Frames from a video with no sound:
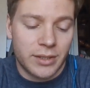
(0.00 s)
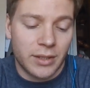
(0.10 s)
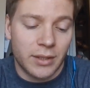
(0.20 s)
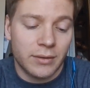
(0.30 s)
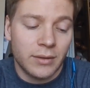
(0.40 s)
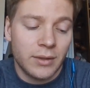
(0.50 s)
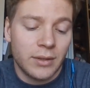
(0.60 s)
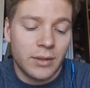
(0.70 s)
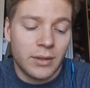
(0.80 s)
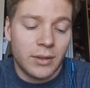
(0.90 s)
to
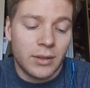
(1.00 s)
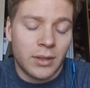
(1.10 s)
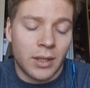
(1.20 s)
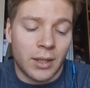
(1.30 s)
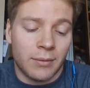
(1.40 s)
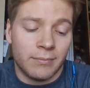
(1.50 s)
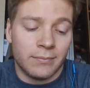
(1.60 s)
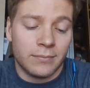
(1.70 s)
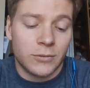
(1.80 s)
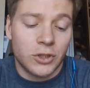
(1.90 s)

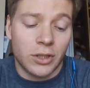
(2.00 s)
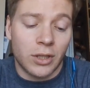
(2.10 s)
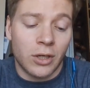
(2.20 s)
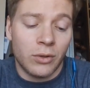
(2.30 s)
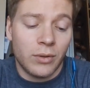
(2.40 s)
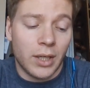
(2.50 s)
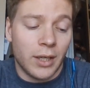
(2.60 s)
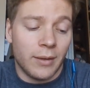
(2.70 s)
go.